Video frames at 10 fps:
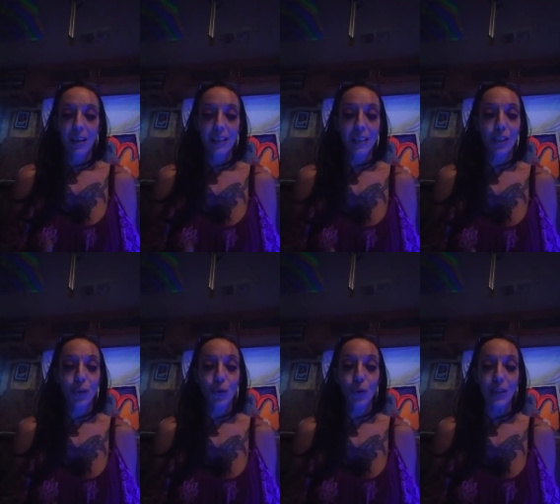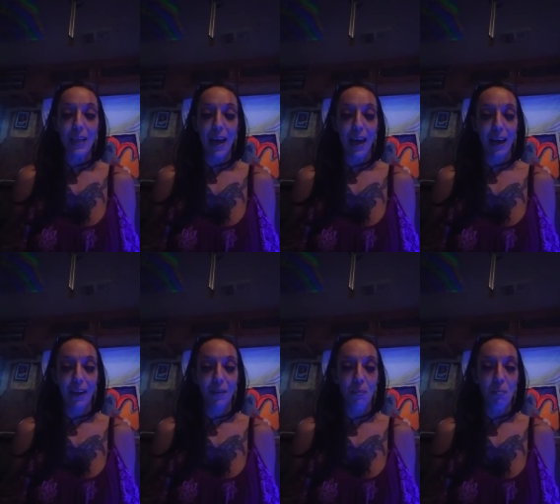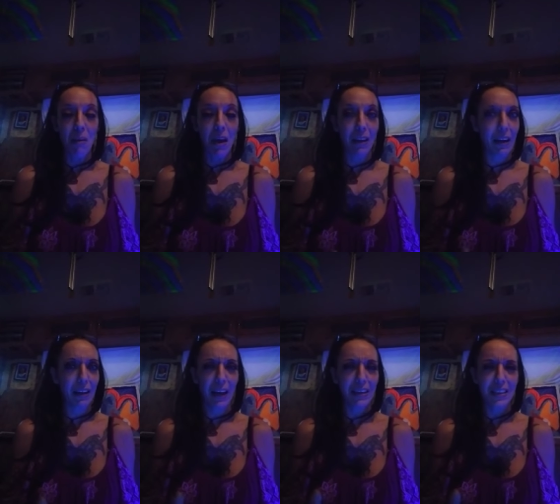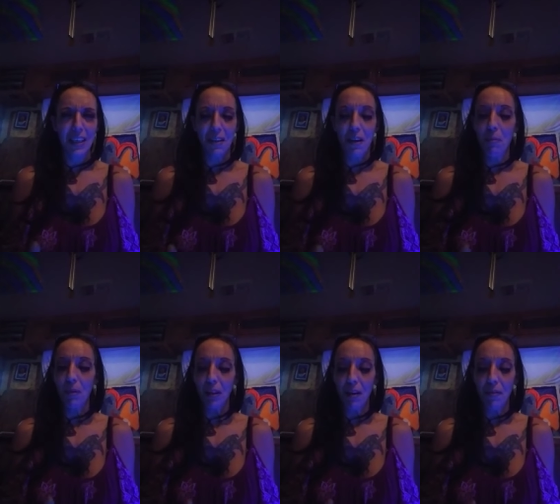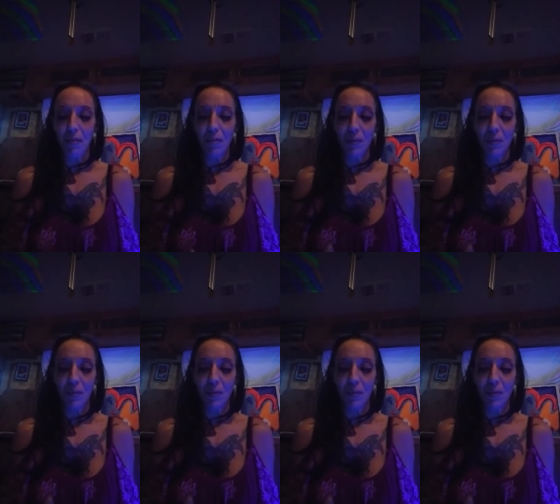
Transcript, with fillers: This is Tuesday, May like 18th, I believe.